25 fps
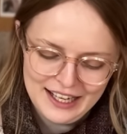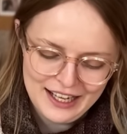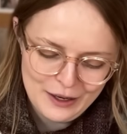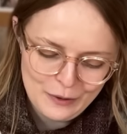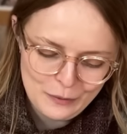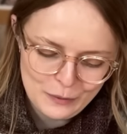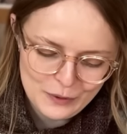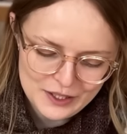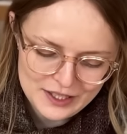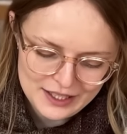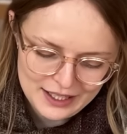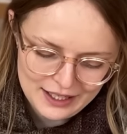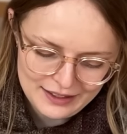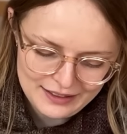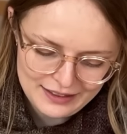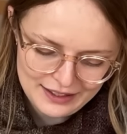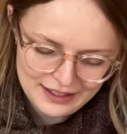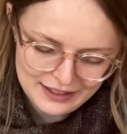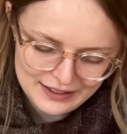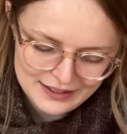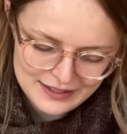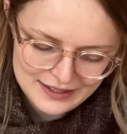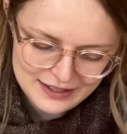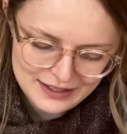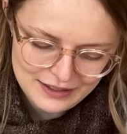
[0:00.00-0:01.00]
which I think
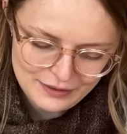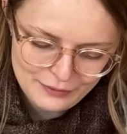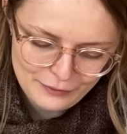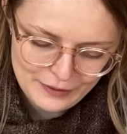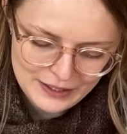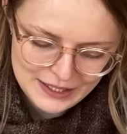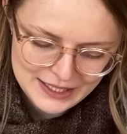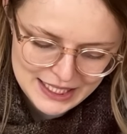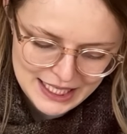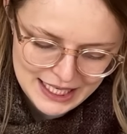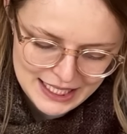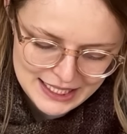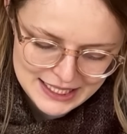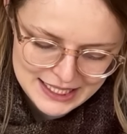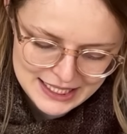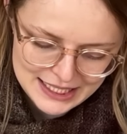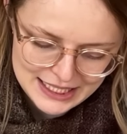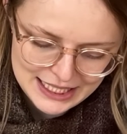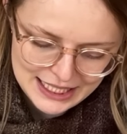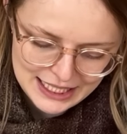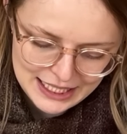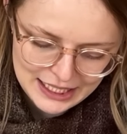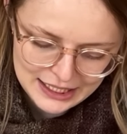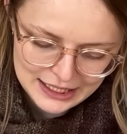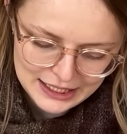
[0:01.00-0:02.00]
is
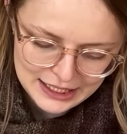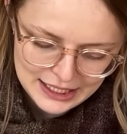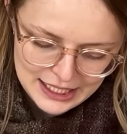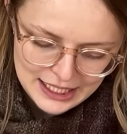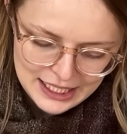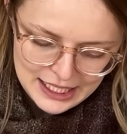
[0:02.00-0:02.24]
fantastic.